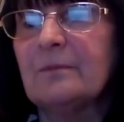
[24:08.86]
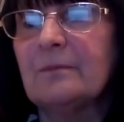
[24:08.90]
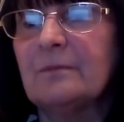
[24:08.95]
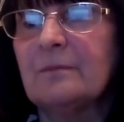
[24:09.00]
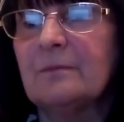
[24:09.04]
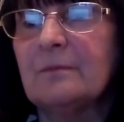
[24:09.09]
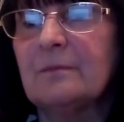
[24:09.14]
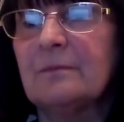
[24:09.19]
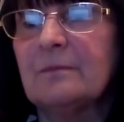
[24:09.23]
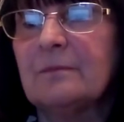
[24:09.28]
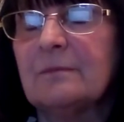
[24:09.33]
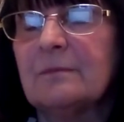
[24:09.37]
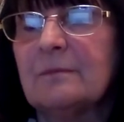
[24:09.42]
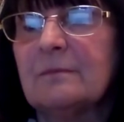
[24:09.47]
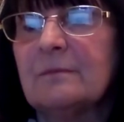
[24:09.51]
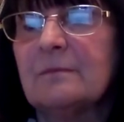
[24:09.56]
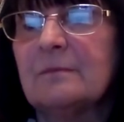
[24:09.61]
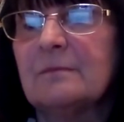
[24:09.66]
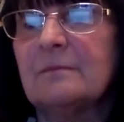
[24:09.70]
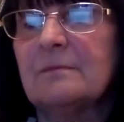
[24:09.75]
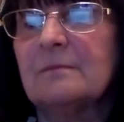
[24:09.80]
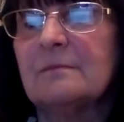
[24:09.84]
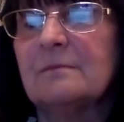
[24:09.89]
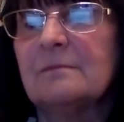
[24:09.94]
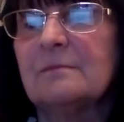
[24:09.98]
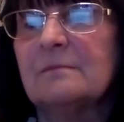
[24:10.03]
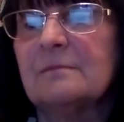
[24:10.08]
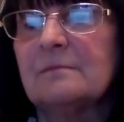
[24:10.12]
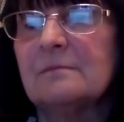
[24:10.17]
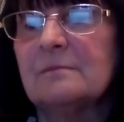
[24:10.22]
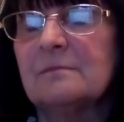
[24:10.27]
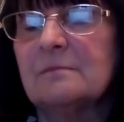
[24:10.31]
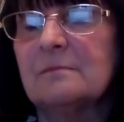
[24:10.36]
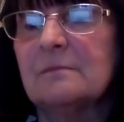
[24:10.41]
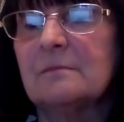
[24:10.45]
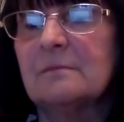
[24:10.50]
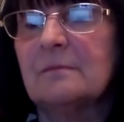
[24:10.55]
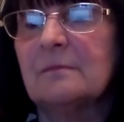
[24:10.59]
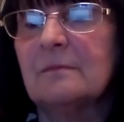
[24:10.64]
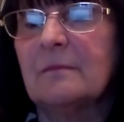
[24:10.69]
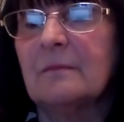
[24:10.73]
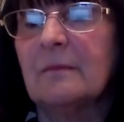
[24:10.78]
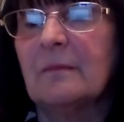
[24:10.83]

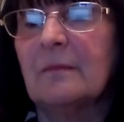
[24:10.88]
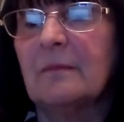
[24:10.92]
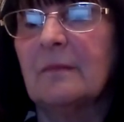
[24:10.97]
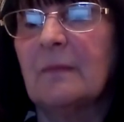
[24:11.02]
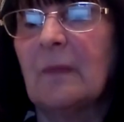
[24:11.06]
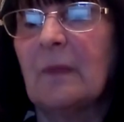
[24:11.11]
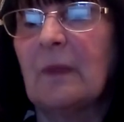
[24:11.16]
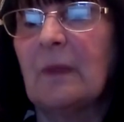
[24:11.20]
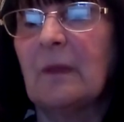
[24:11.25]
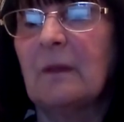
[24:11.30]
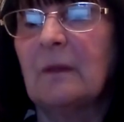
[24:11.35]
Nothing is said.